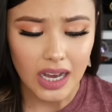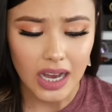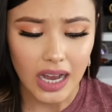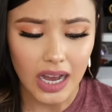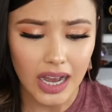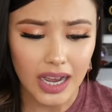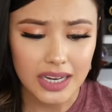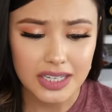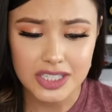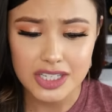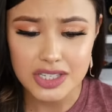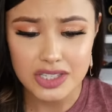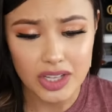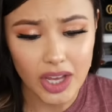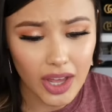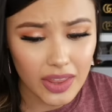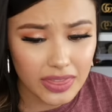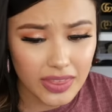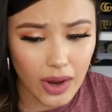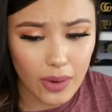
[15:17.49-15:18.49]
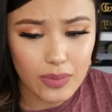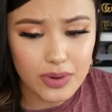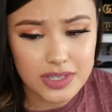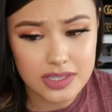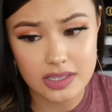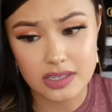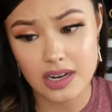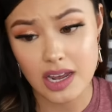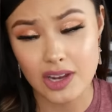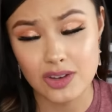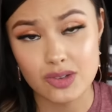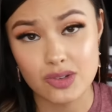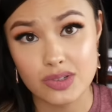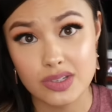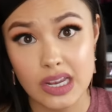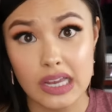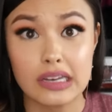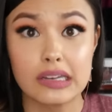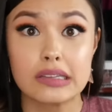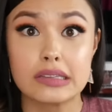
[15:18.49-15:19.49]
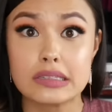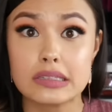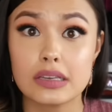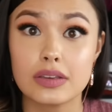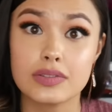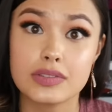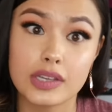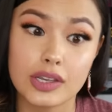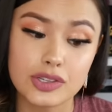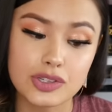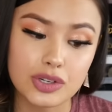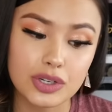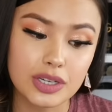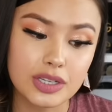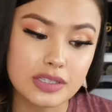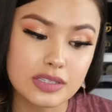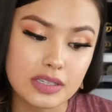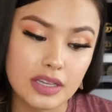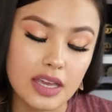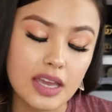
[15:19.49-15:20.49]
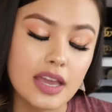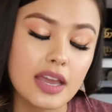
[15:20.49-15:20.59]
I just thought that was the natural tendency of sunscreens.